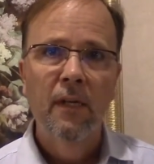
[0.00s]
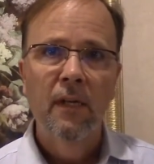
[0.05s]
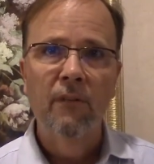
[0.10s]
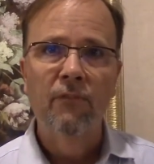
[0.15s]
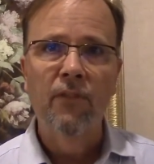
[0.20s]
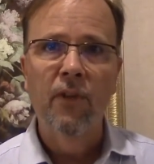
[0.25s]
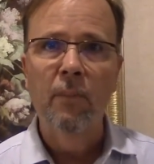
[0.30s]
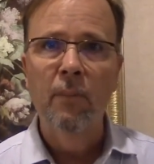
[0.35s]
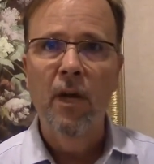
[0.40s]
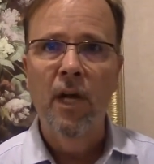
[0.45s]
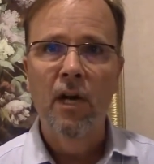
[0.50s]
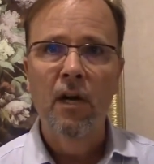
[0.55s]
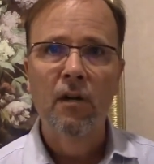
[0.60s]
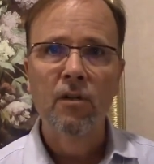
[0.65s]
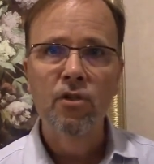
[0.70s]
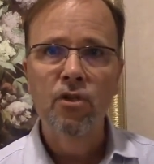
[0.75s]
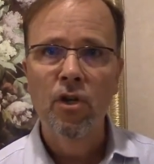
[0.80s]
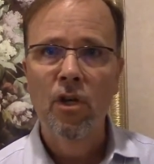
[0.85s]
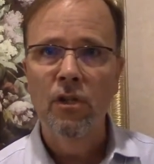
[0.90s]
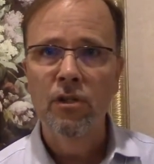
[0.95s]
if they make
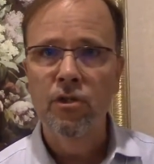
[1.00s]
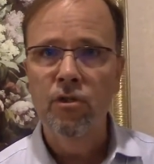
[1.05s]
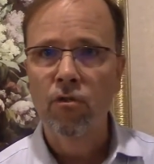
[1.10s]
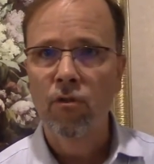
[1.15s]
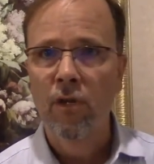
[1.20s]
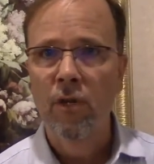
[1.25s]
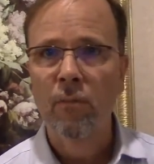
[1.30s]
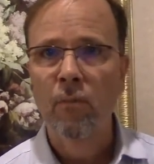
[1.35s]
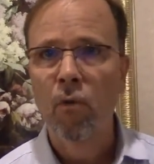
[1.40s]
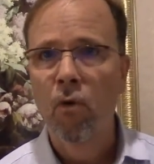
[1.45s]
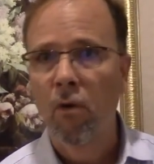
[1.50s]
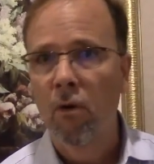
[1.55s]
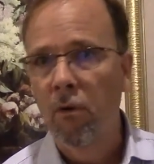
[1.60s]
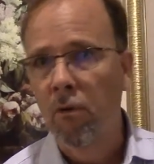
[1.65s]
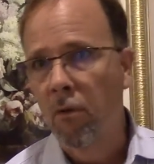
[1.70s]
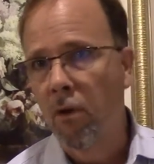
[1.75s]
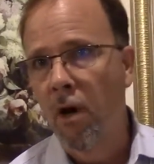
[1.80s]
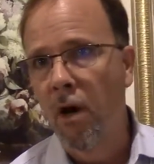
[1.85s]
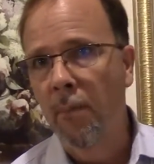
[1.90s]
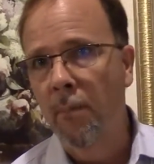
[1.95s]
unjust or
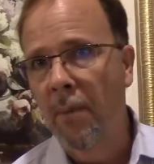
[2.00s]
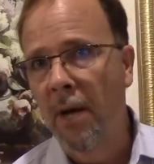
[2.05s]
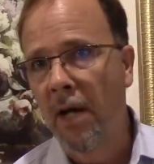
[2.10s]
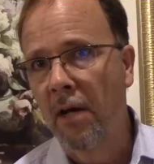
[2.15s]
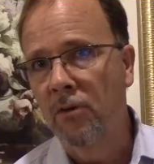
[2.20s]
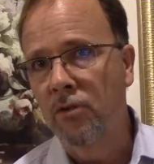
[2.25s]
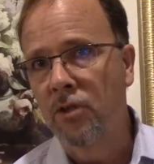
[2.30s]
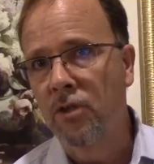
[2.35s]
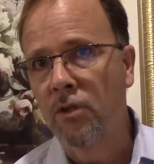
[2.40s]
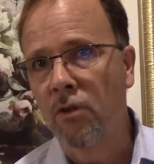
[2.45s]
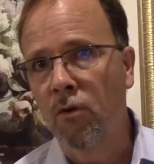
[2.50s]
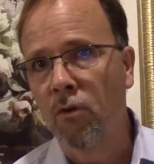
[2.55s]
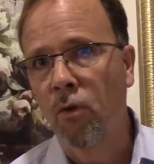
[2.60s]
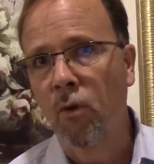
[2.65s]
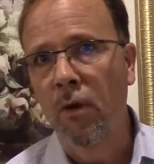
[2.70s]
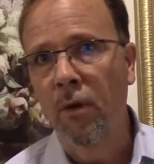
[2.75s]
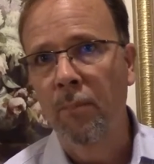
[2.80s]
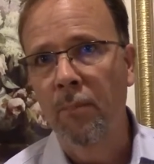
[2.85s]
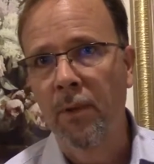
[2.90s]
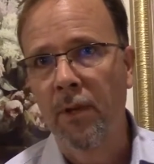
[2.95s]
immoral law, policy, or
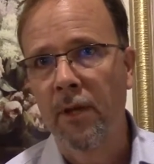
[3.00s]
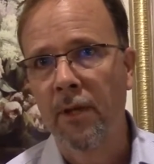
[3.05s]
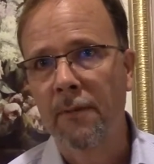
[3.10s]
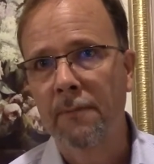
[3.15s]
court opinion.